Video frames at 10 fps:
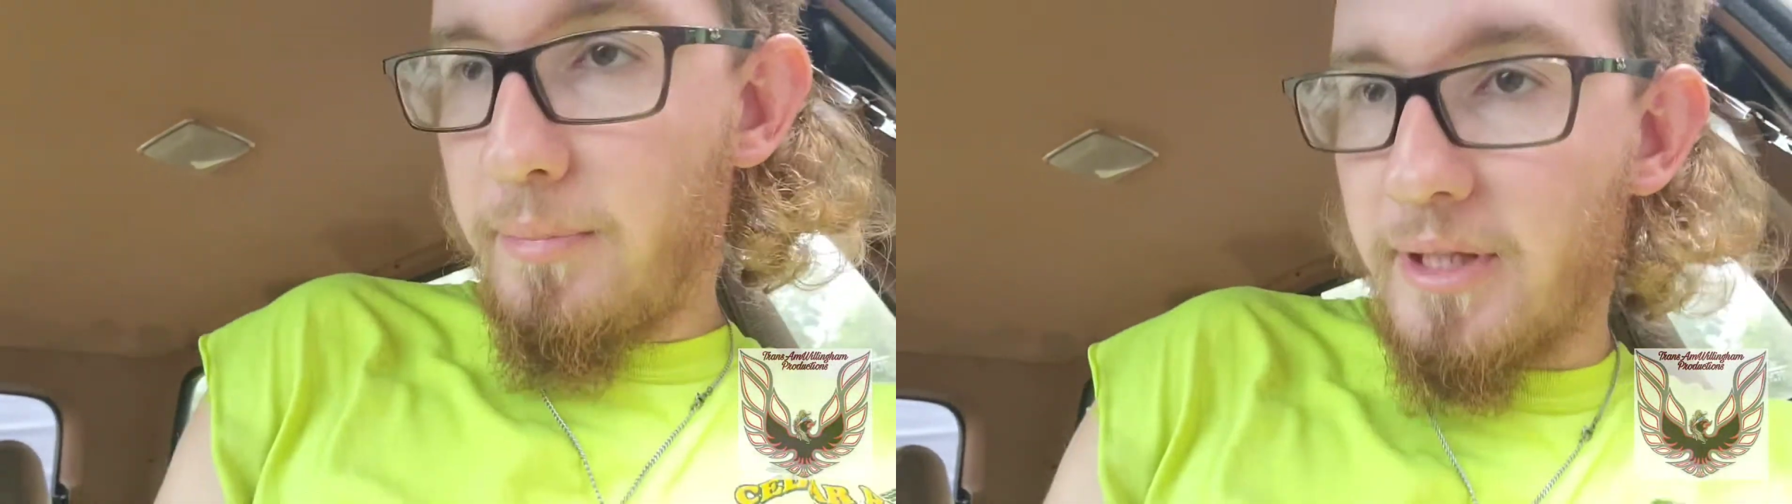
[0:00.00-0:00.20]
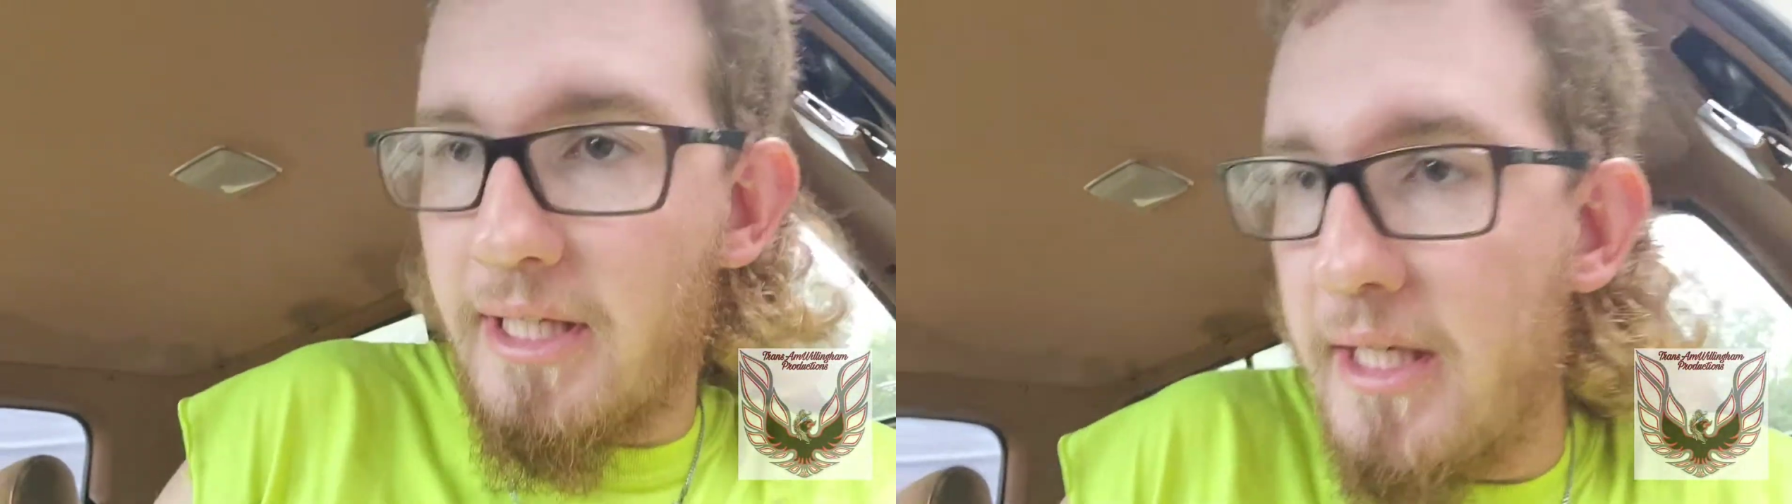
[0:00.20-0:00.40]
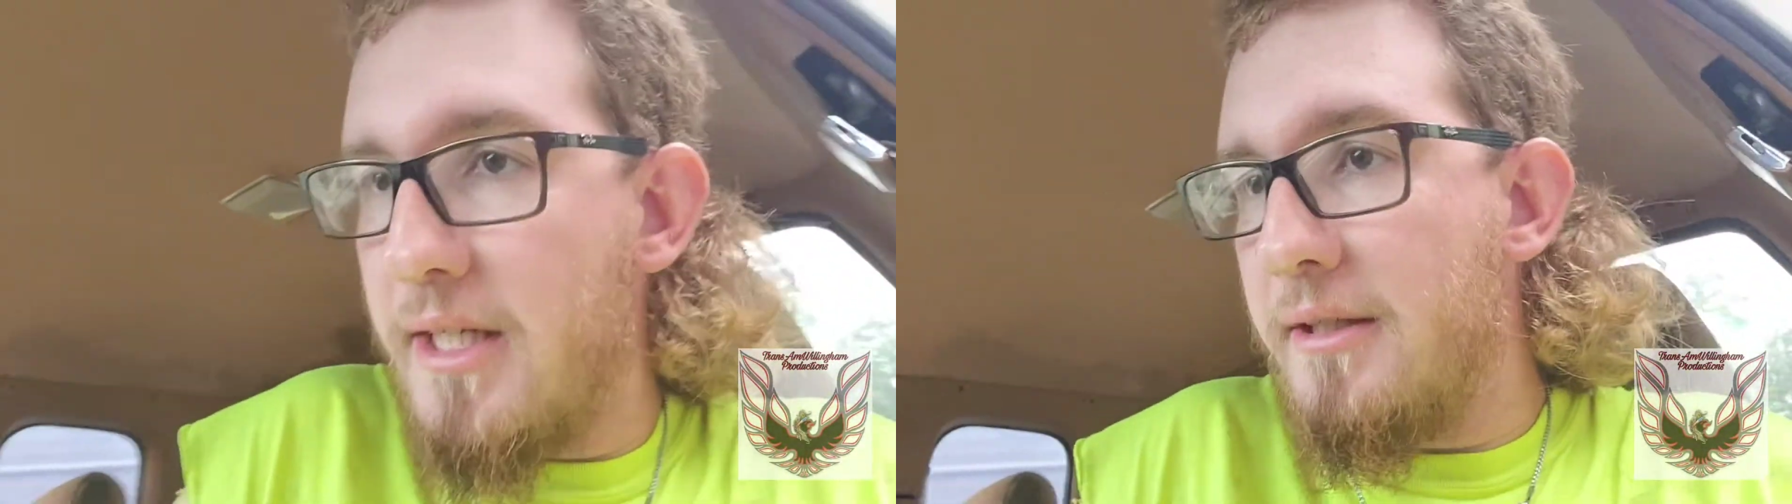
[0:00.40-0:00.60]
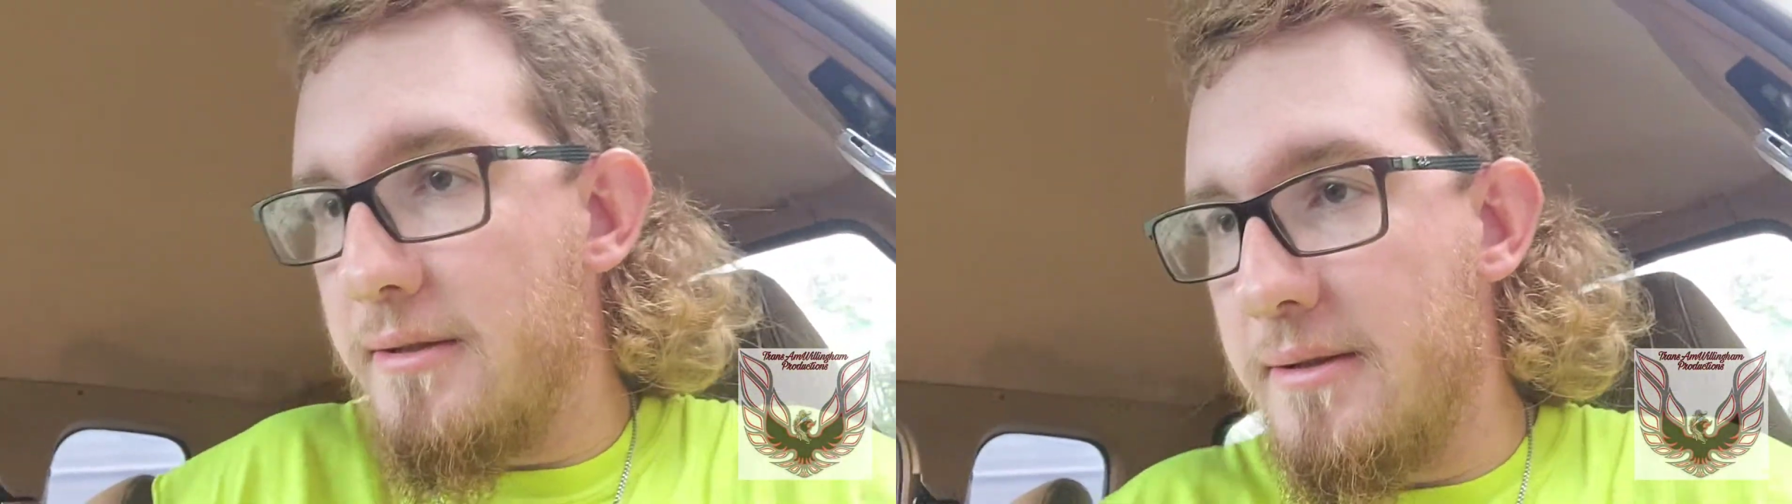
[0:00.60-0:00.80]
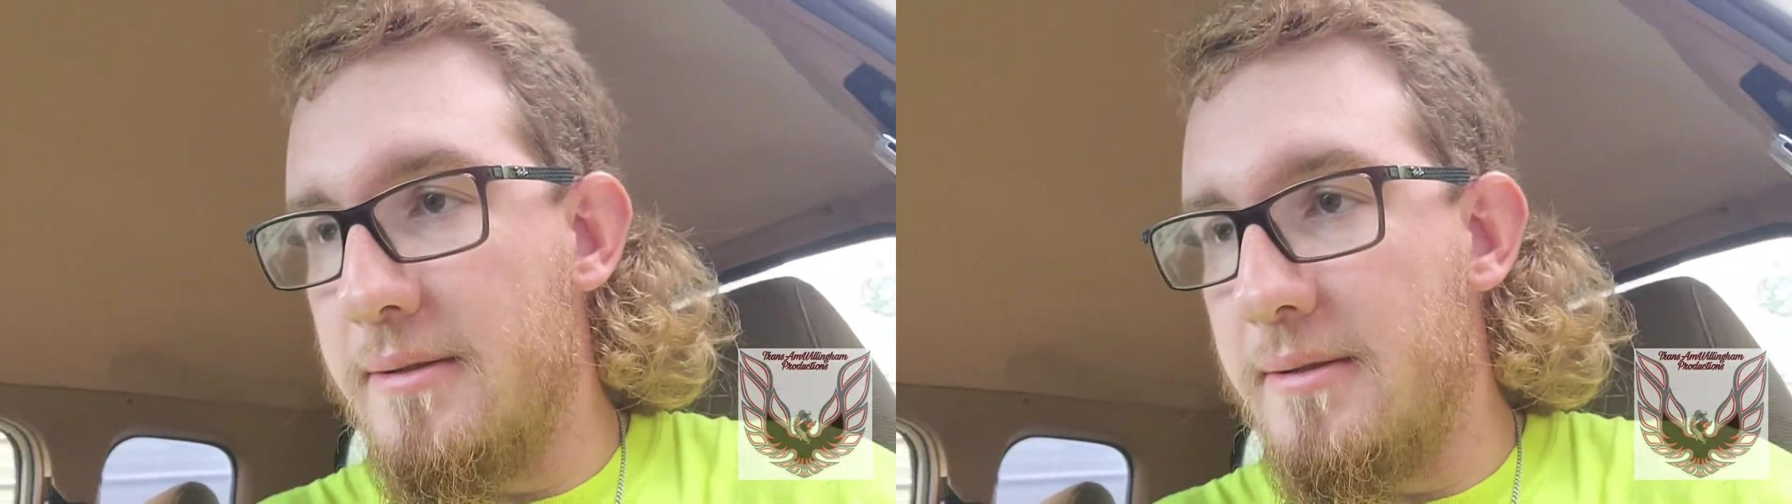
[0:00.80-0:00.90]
bled,